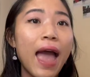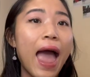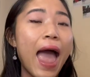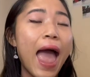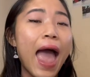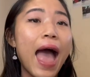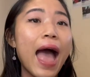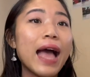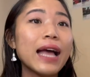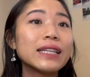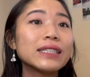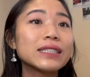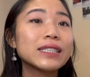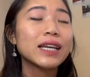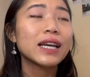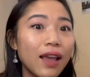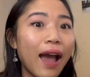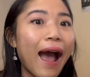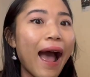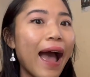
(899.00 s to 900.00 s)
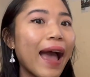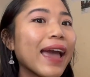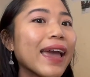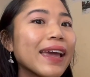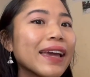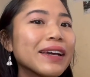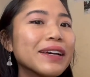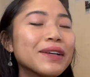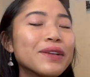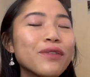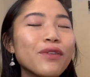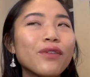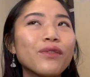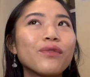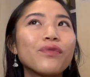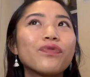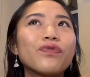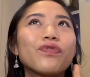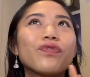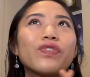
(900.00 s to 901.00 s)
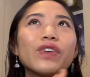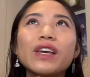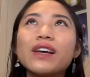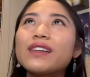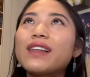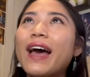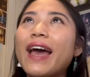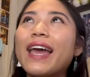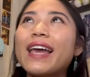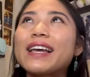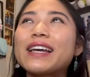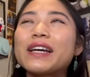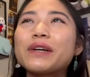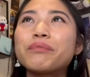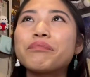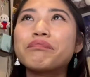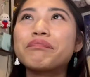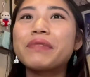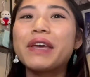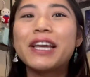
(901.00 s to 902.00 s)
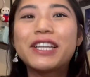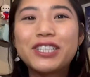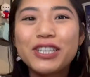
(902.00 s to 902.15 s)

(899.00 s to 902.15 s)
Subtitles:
And I feel like it